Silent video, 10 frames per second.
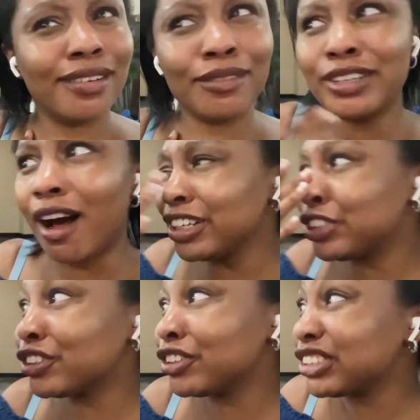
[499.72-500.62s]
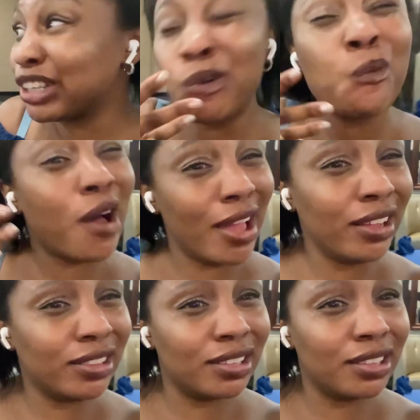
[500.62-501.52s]
nostrils, like,
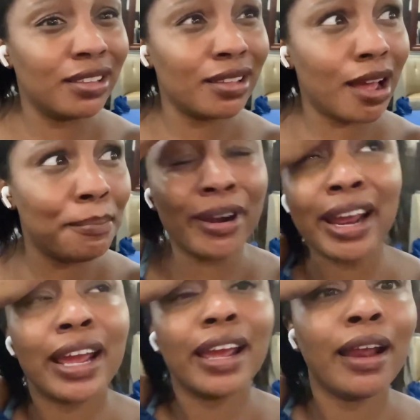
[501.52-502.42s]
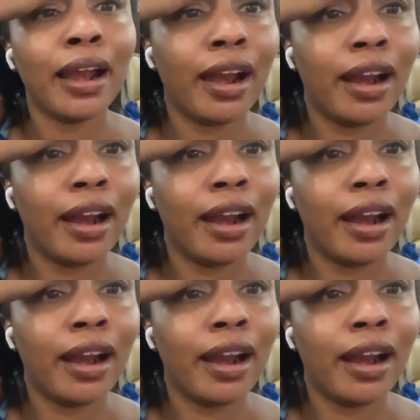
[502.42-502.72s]
what? A brain?